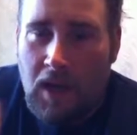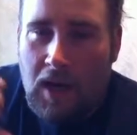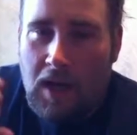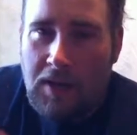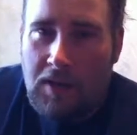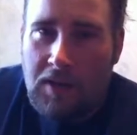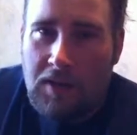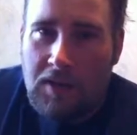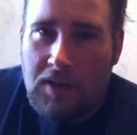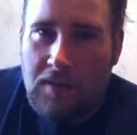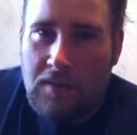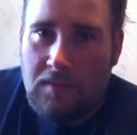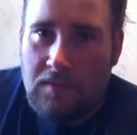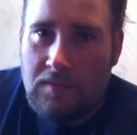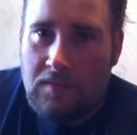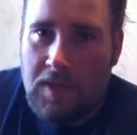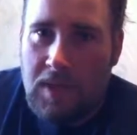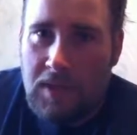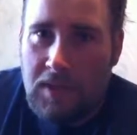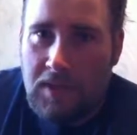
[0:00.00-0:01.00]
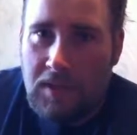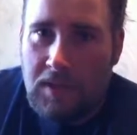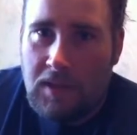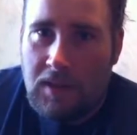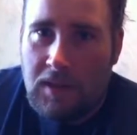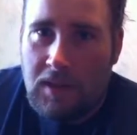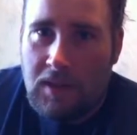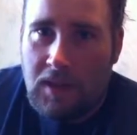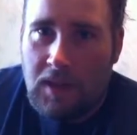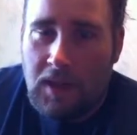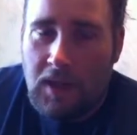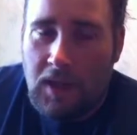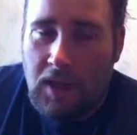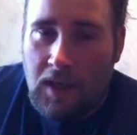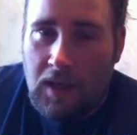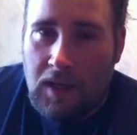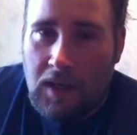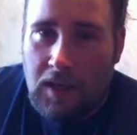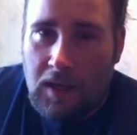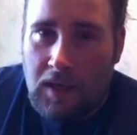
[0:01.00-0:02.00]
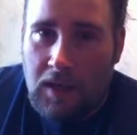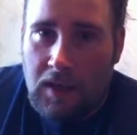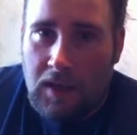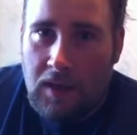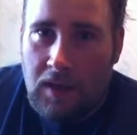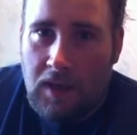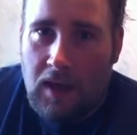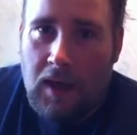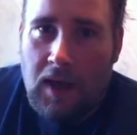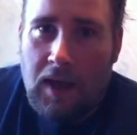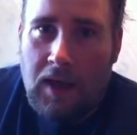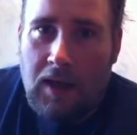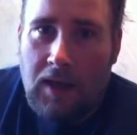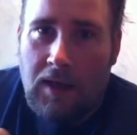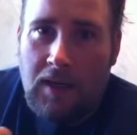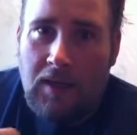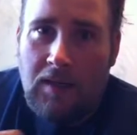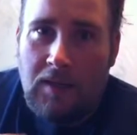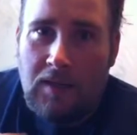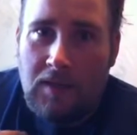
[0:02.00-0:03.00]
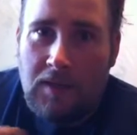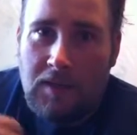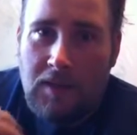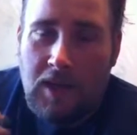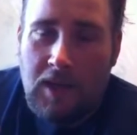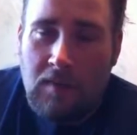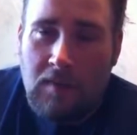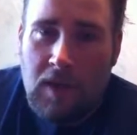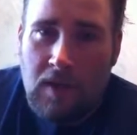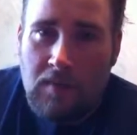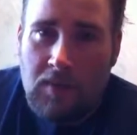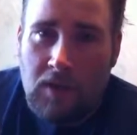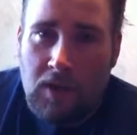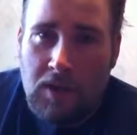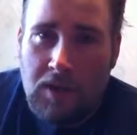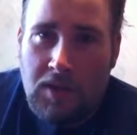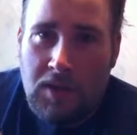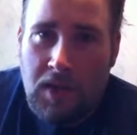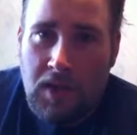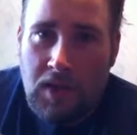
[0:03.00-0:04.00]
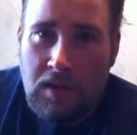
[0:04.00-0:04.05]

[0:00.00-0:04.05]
I just, basically, I seat my bullets